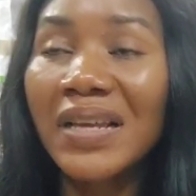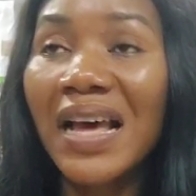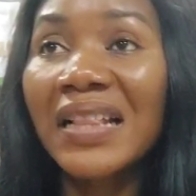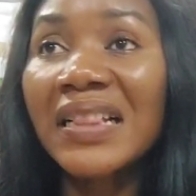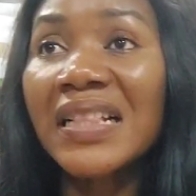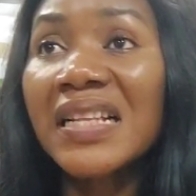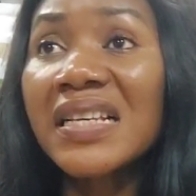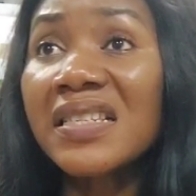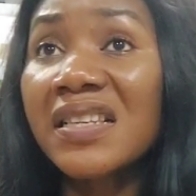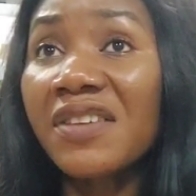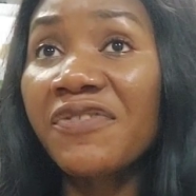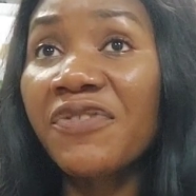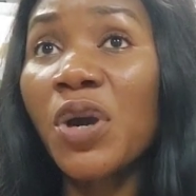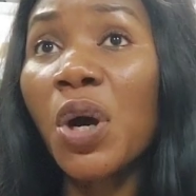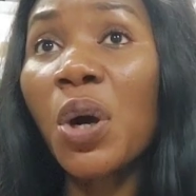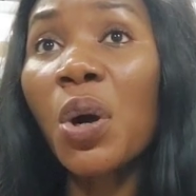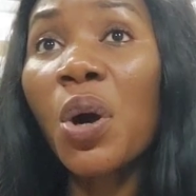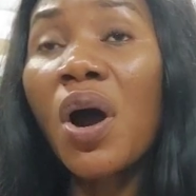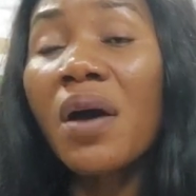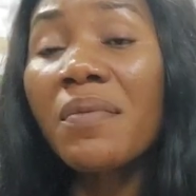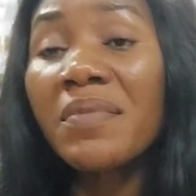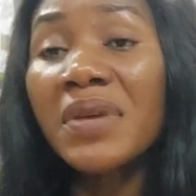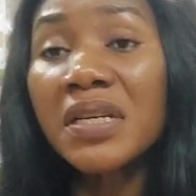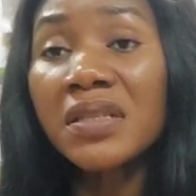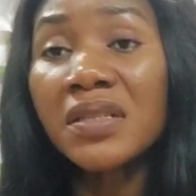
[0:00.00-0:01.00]
At least if you're
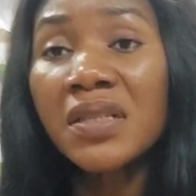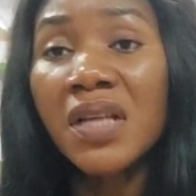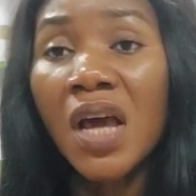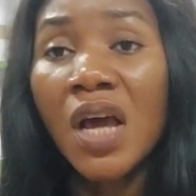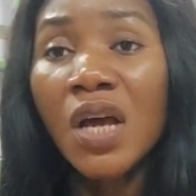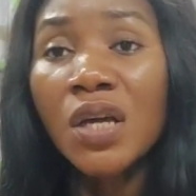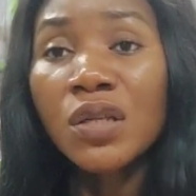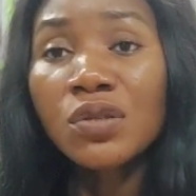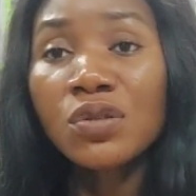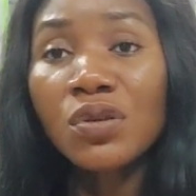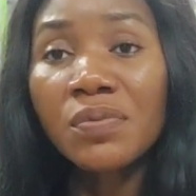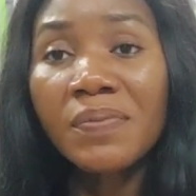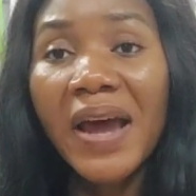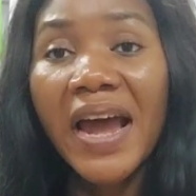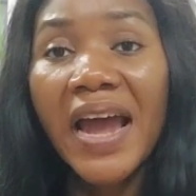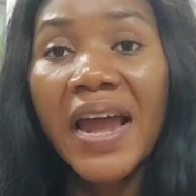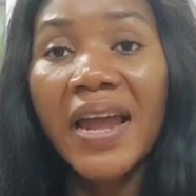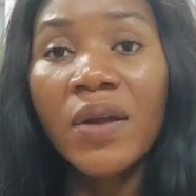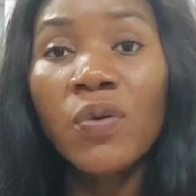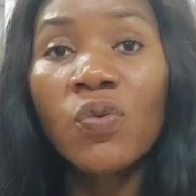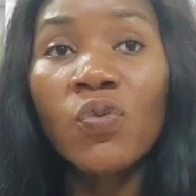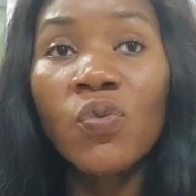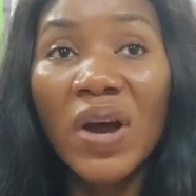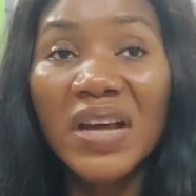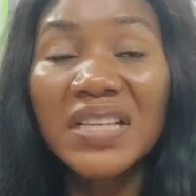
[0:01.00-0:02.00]
coming to
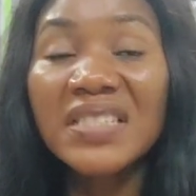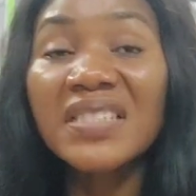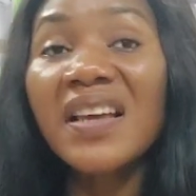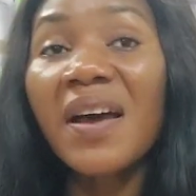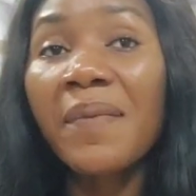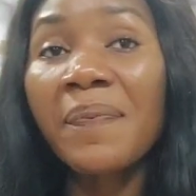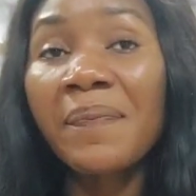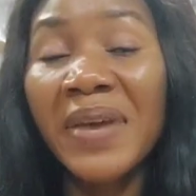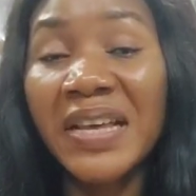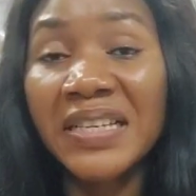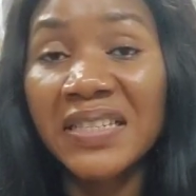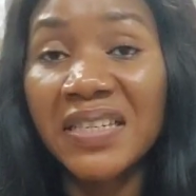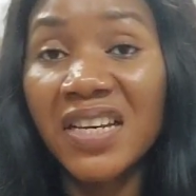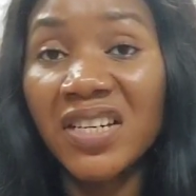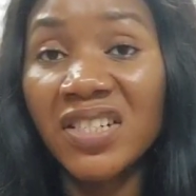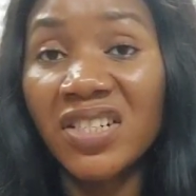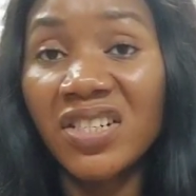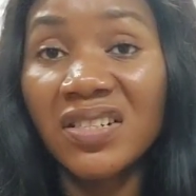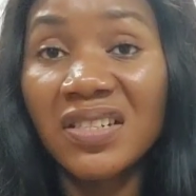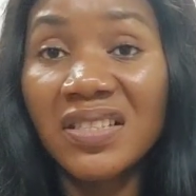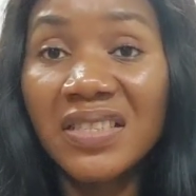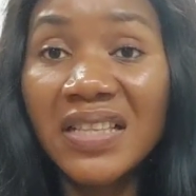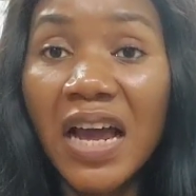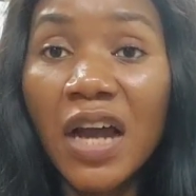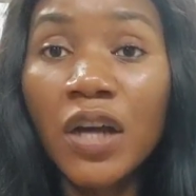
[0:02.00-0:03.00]
my WhatsApp
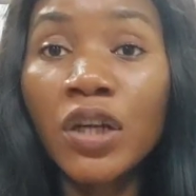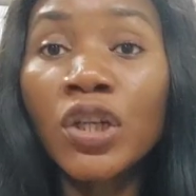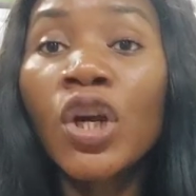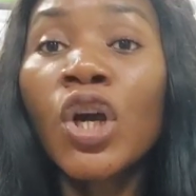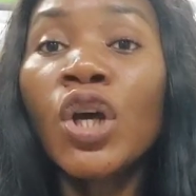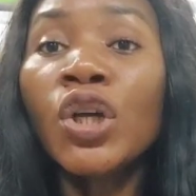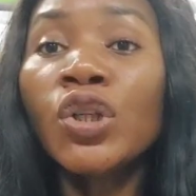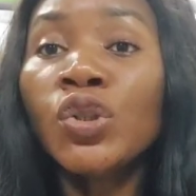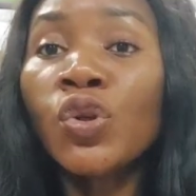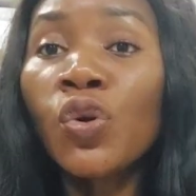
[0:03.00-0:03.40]
messages now,